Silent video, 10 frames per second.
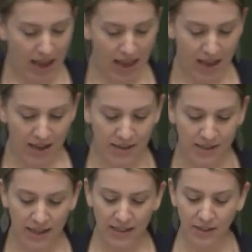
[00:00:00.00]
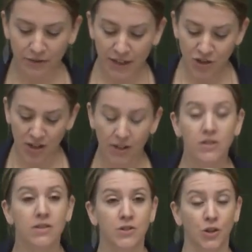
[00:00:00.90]
And it's a vision,
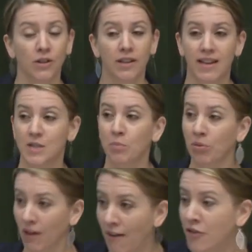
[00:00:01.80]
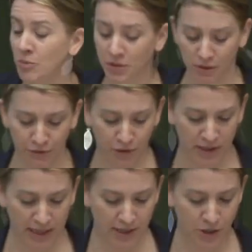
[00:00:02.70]
certainly, that's profitable for
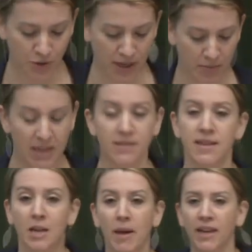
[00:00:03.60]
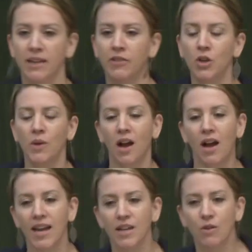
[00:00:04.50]
the industry. Because think about it if you and
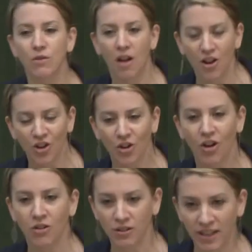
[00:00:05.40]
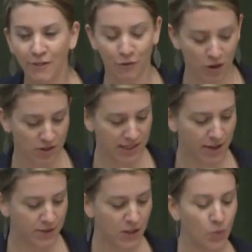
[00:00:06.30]
I no longer are cooking for
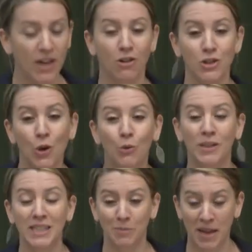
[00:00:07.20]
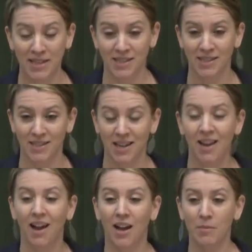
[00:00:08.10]
ourselves and we are totally dependent
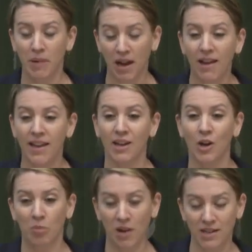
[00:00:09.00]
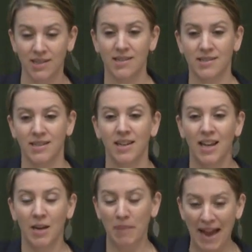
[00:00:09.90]
on buying our processed
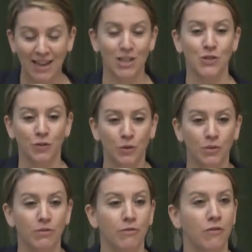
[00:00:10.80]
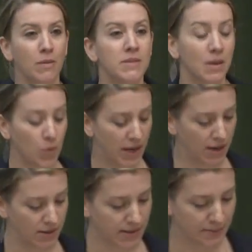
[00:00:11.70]
and packaged food from someone
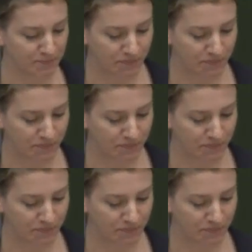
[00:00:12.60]
else,